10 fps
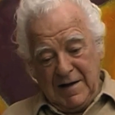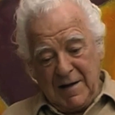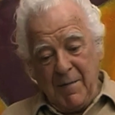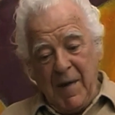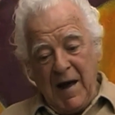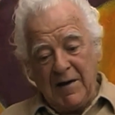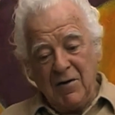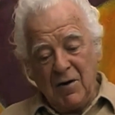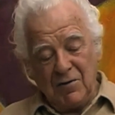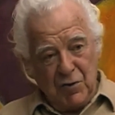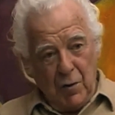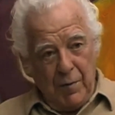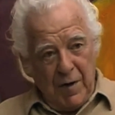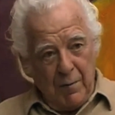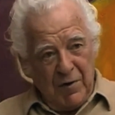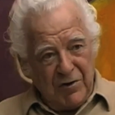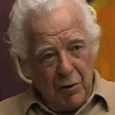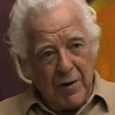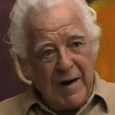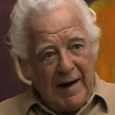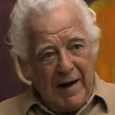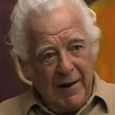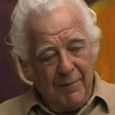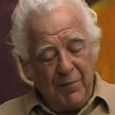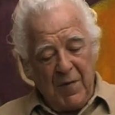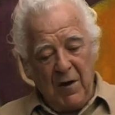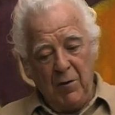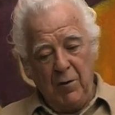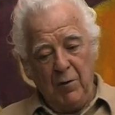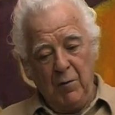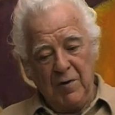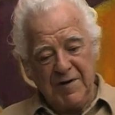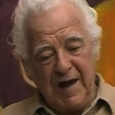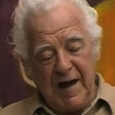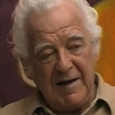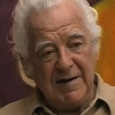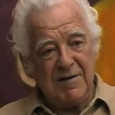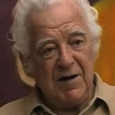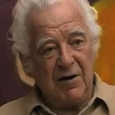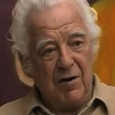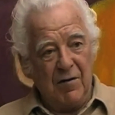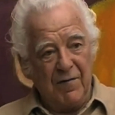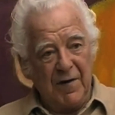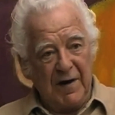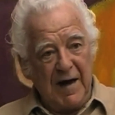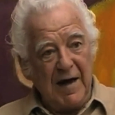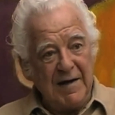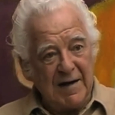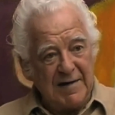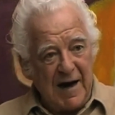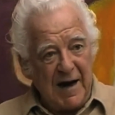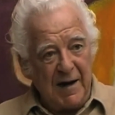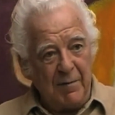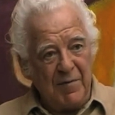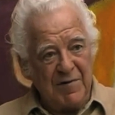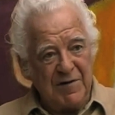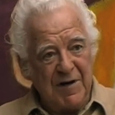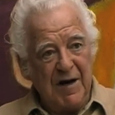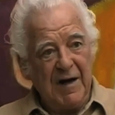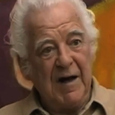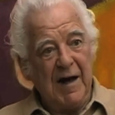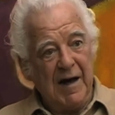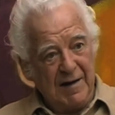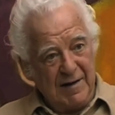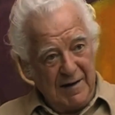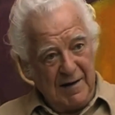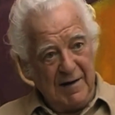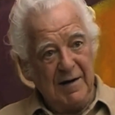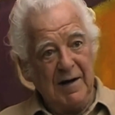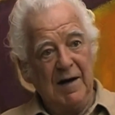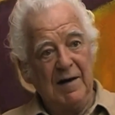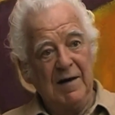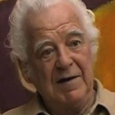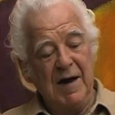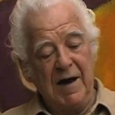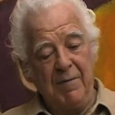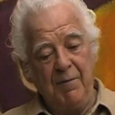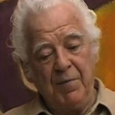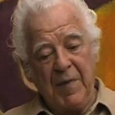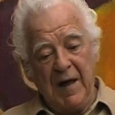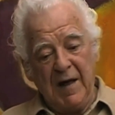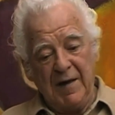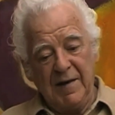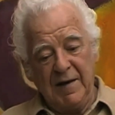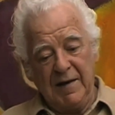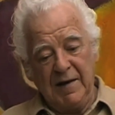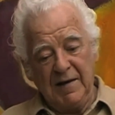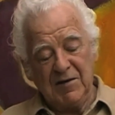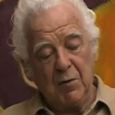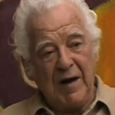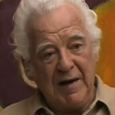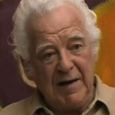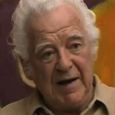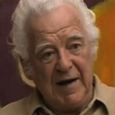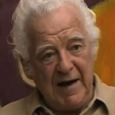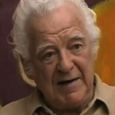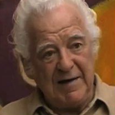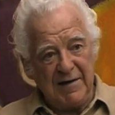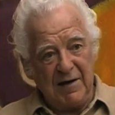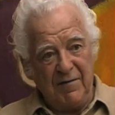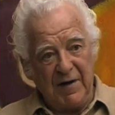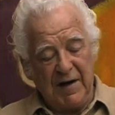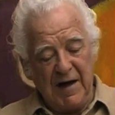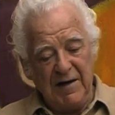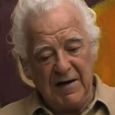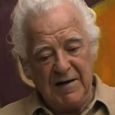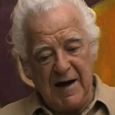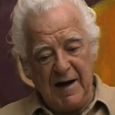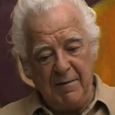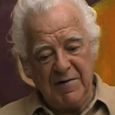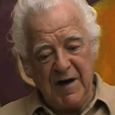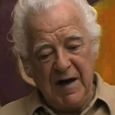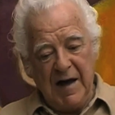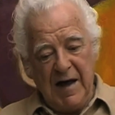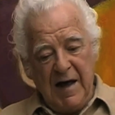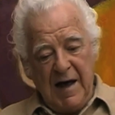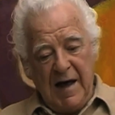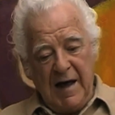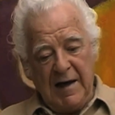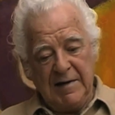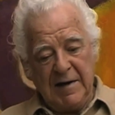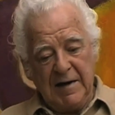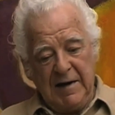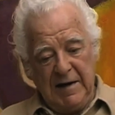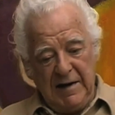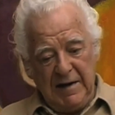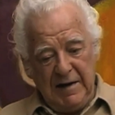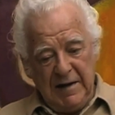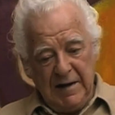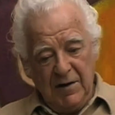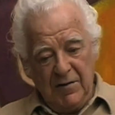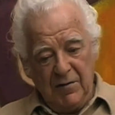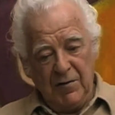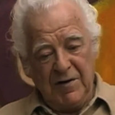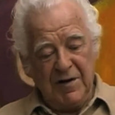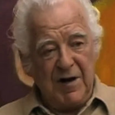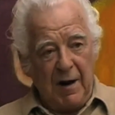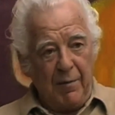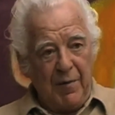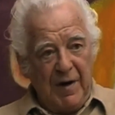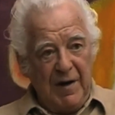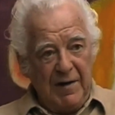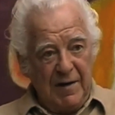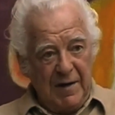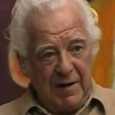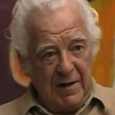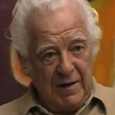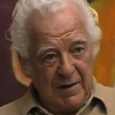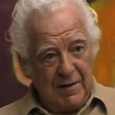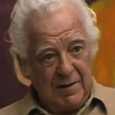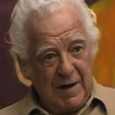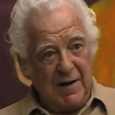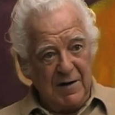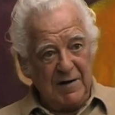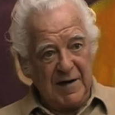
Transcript: There's a man called Job Mutungi, who was the editor of the Kenya Times at the time, the Swahili editor of the Kenya Times, and he wrote it up in the Kenya